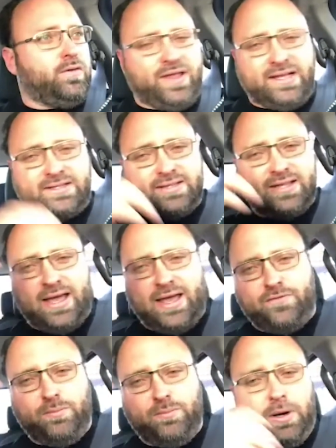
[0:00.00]
If that's the head
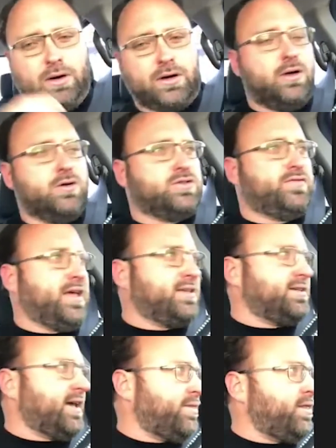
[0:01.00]
football coach, if that's
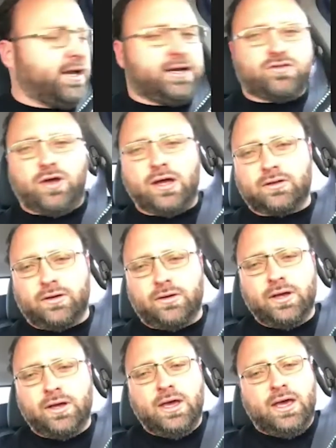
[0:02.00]
the athletic
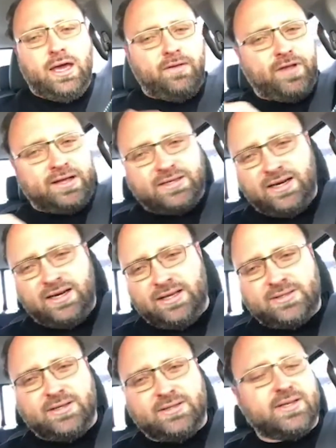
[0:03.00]
director, if that's any
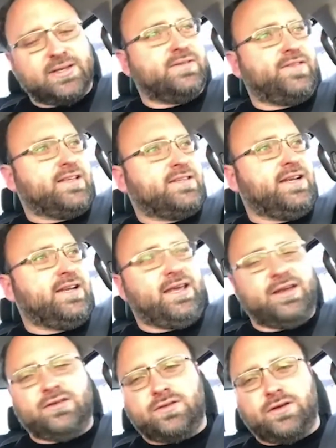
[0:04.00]
assistants, if that's any
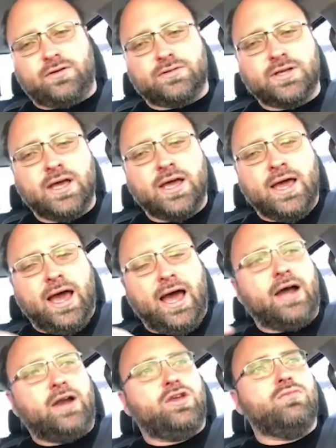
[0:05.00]
interns,
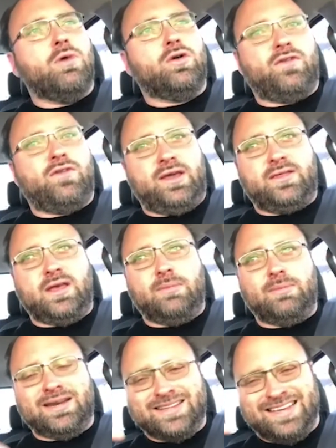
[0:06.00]
how do you motivate
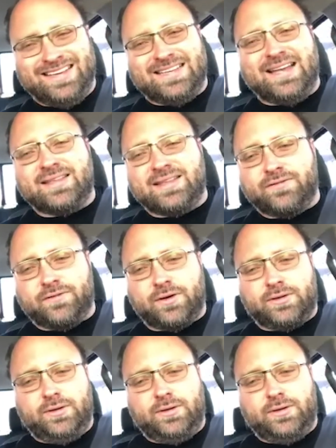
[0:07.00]
them? And is that different?